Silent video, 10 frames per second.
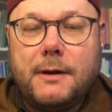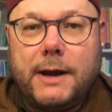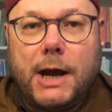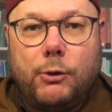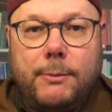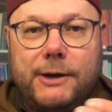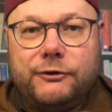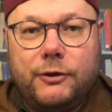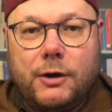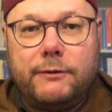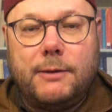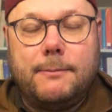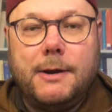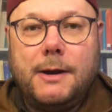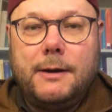And I will mention all of
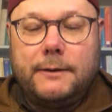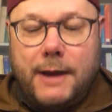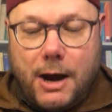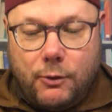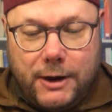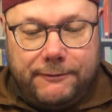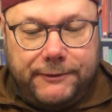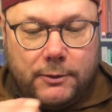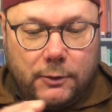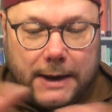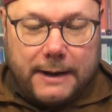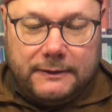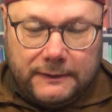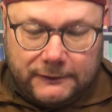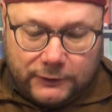them. Now, if you look at
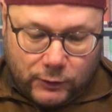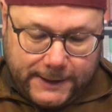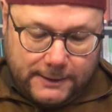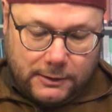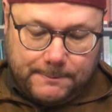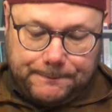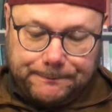this curriculum,